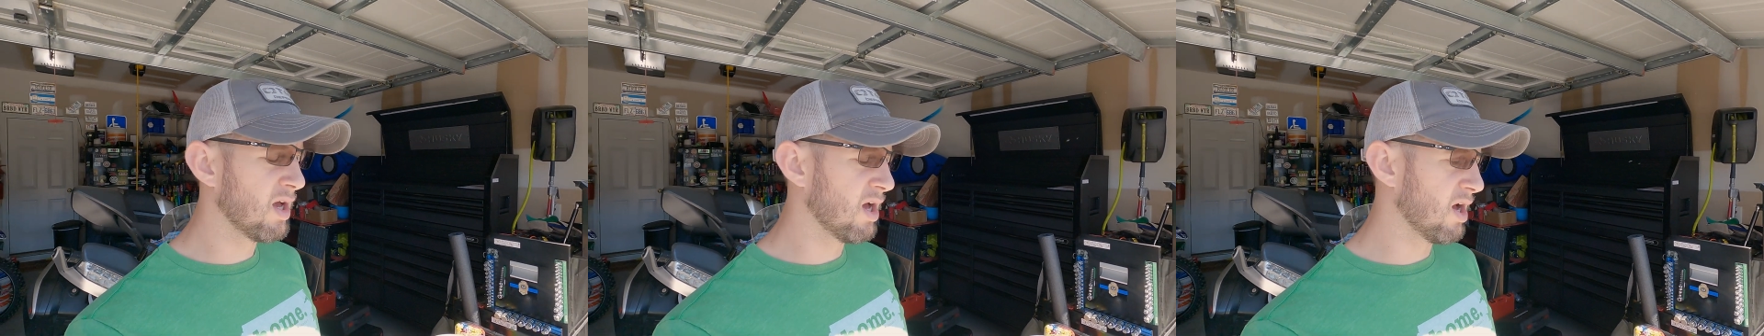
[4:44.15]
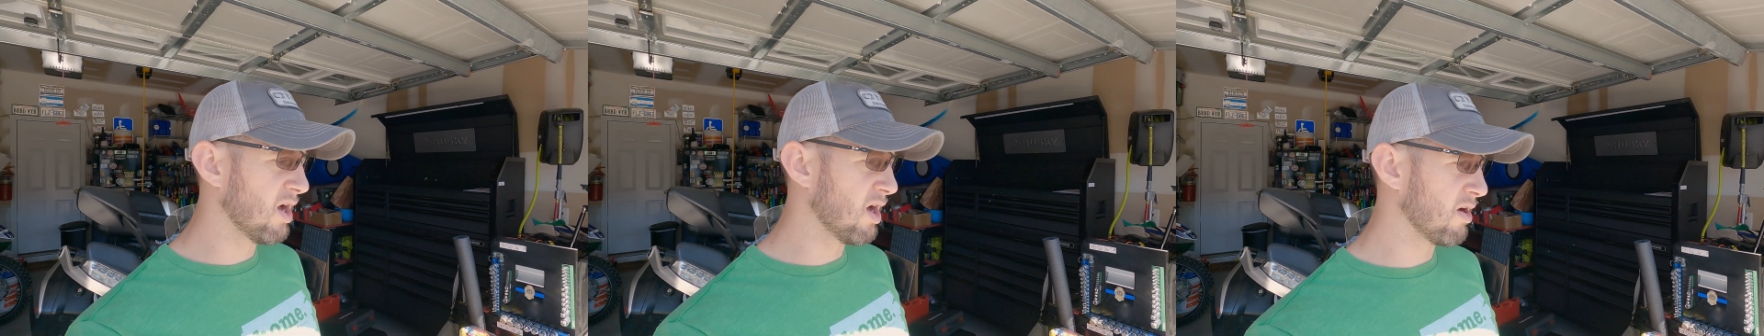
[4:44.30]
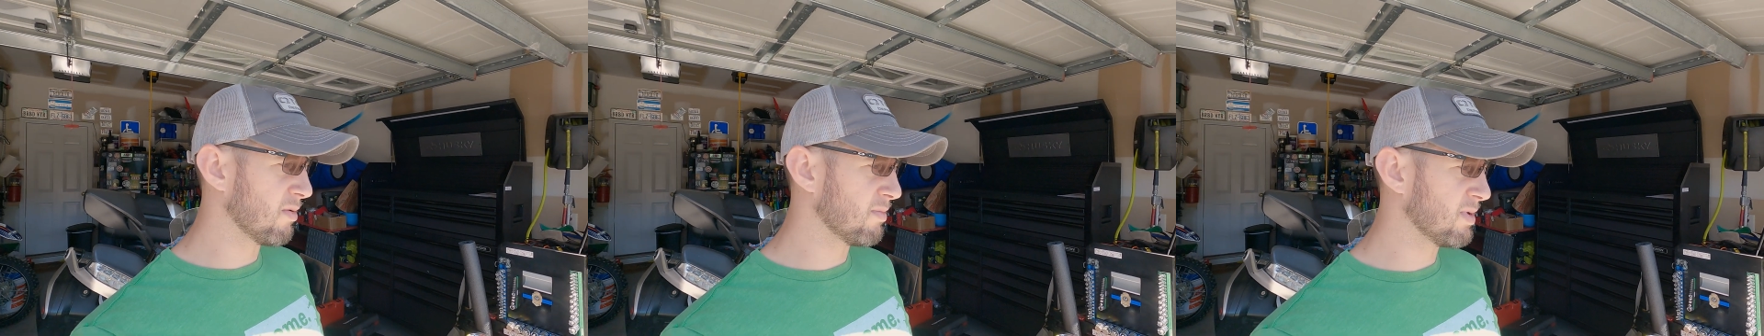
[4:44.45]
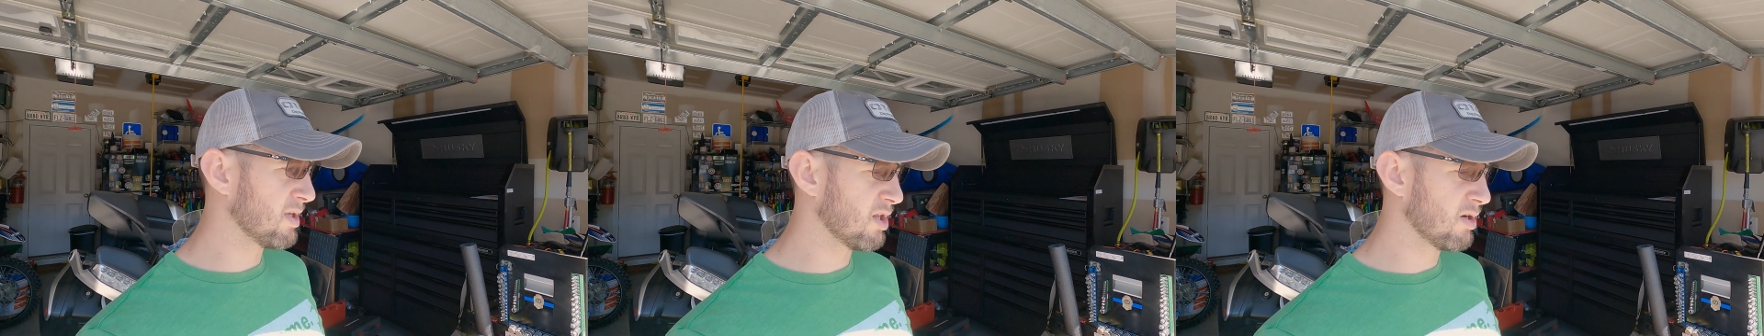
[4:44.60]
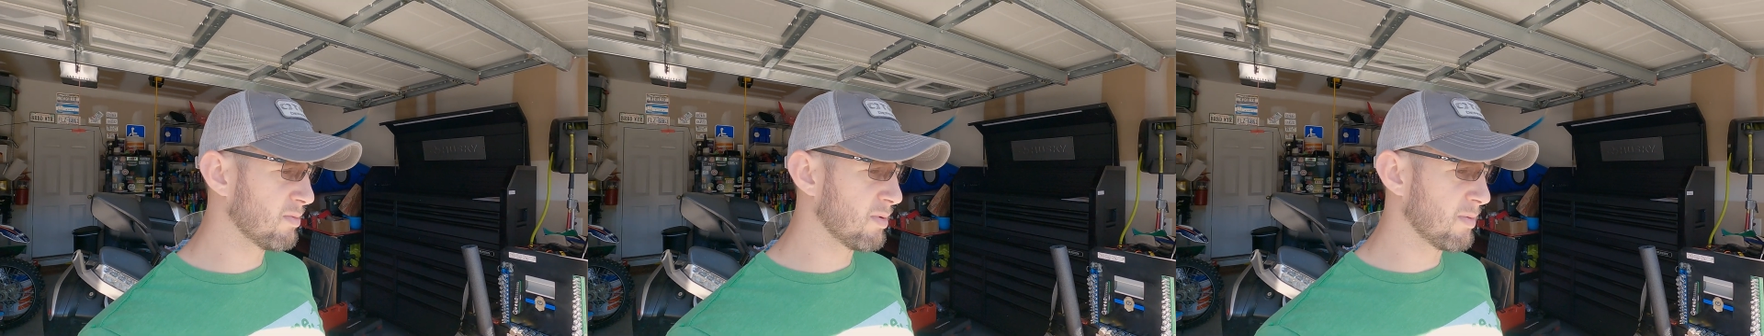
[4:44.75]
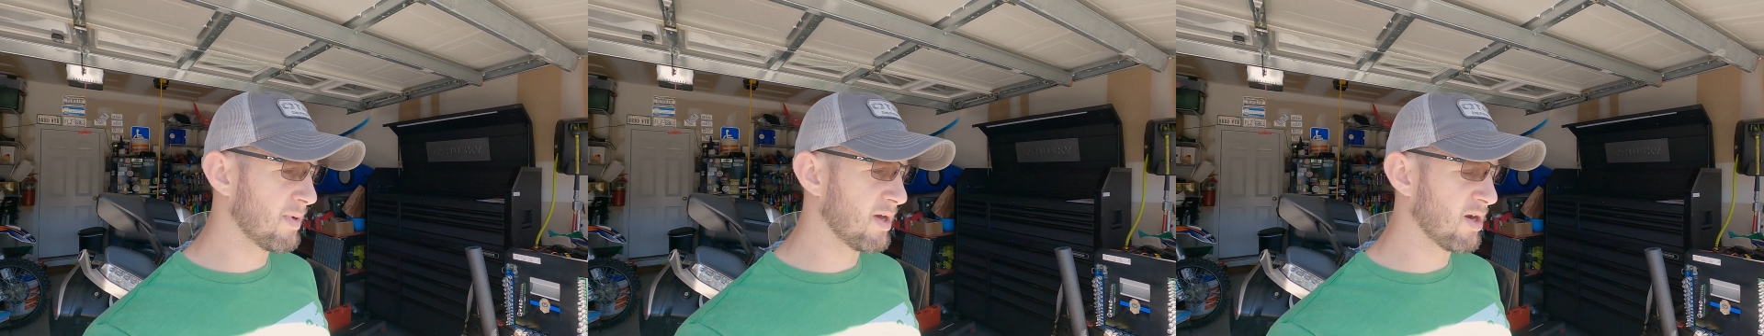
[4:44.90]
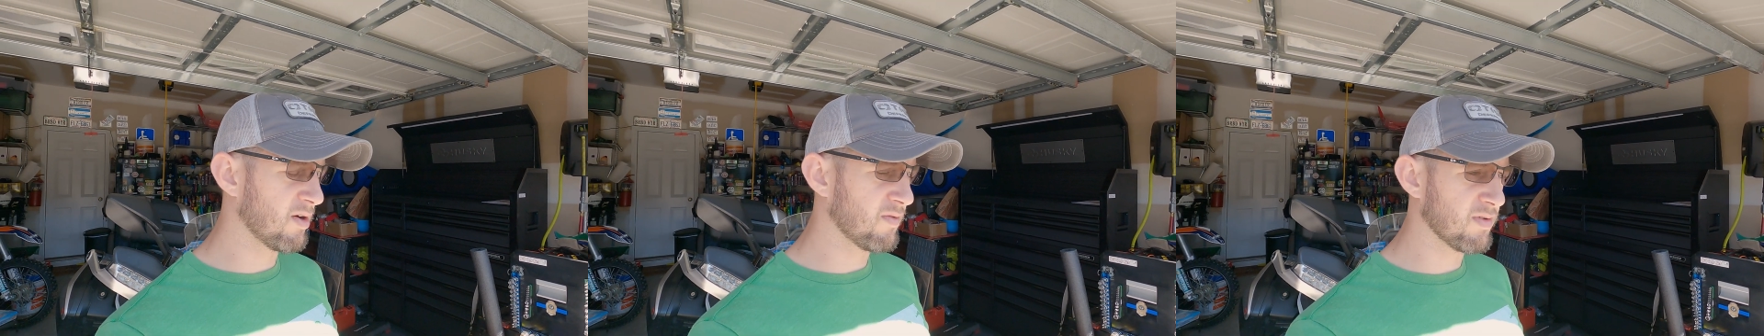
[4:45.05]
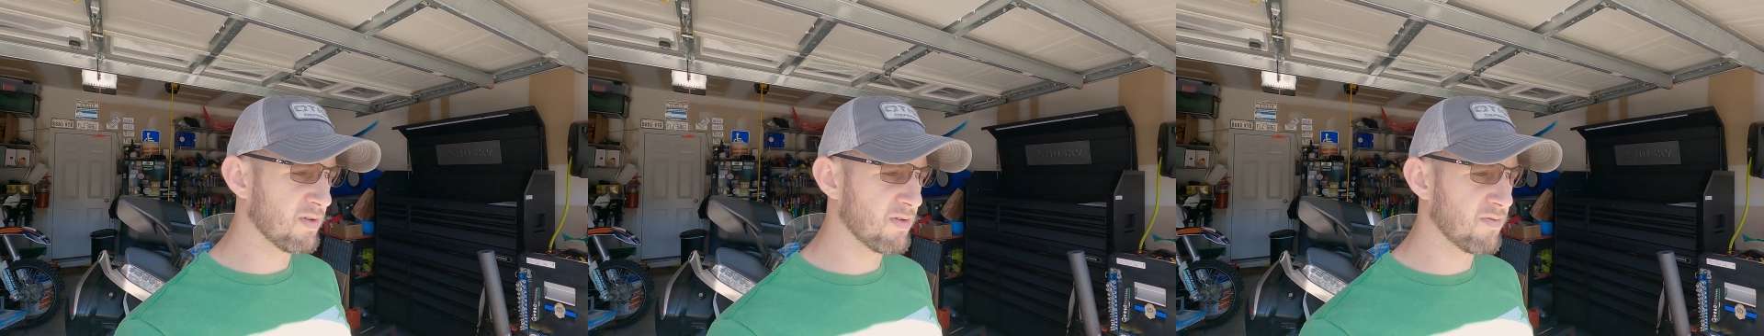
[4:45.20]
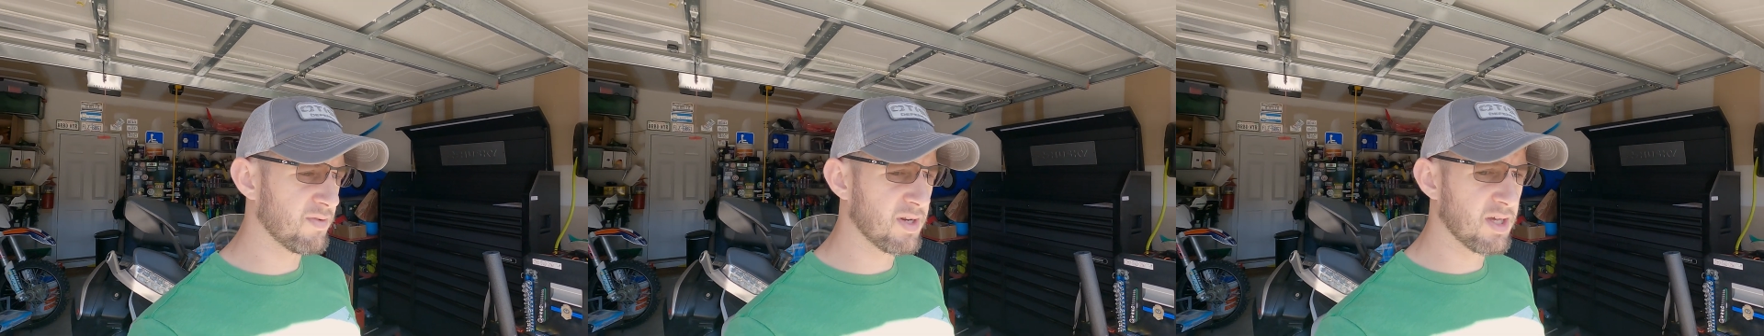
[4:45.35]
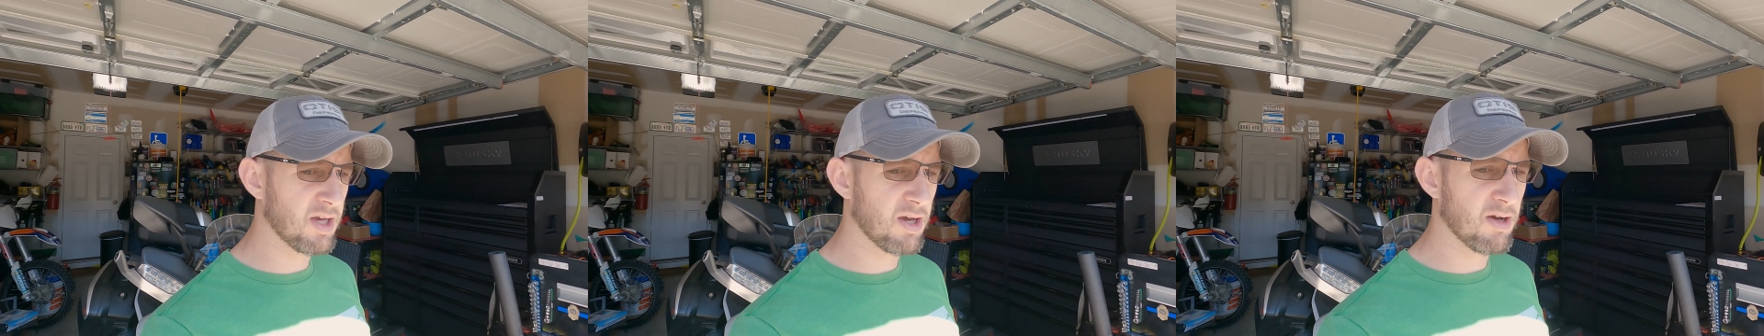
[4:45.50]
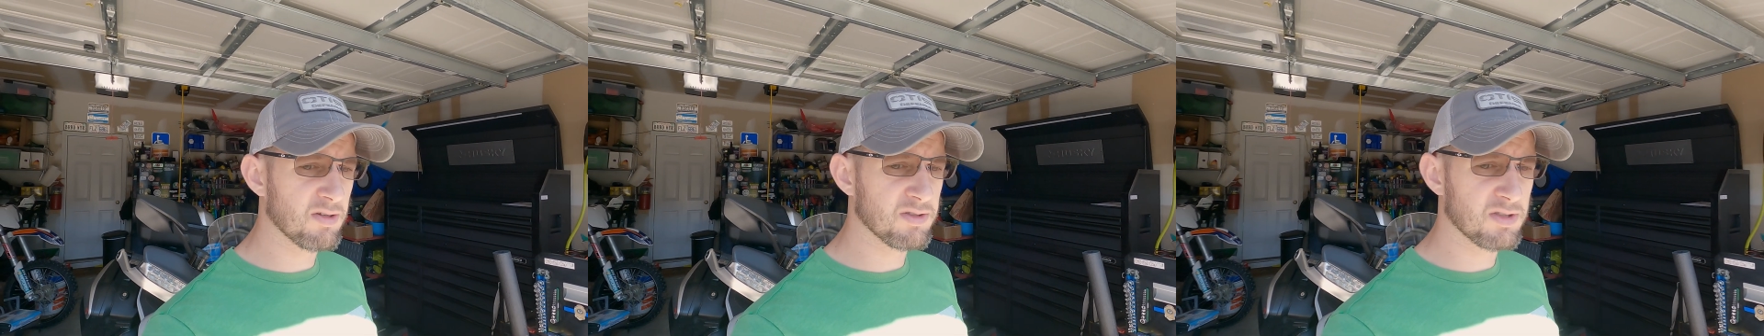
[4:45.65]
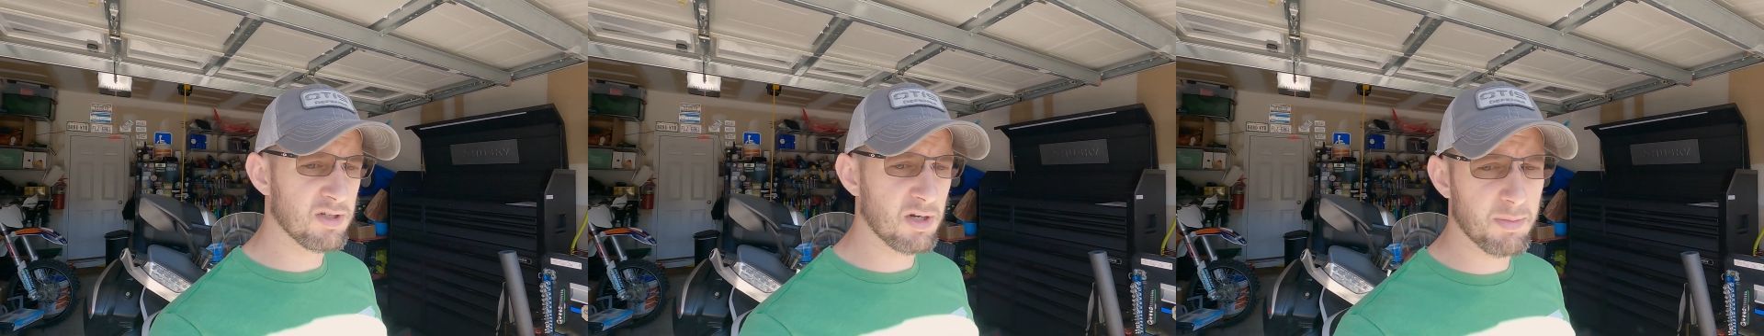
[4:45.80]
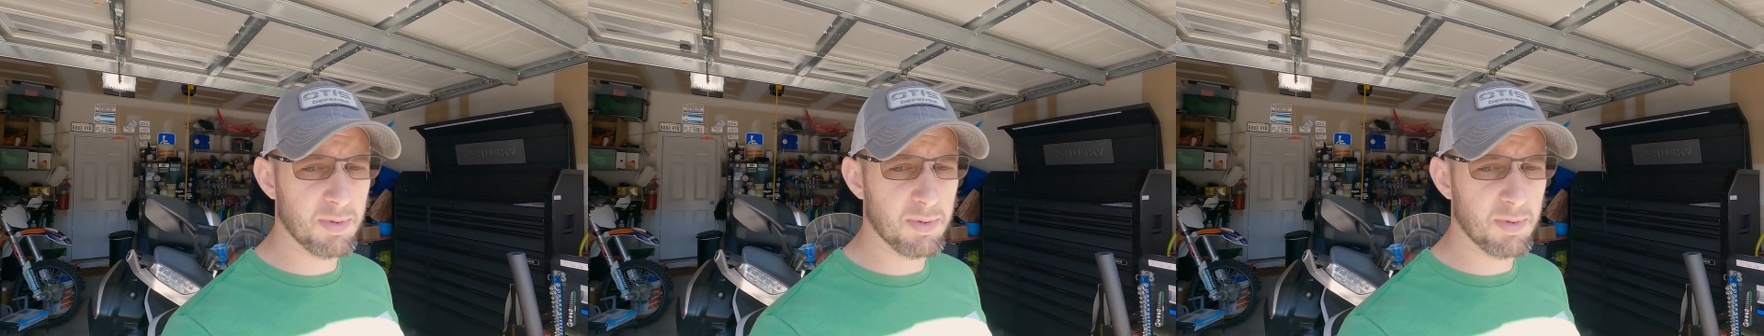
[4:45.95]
It'll be a little bit better for the videos,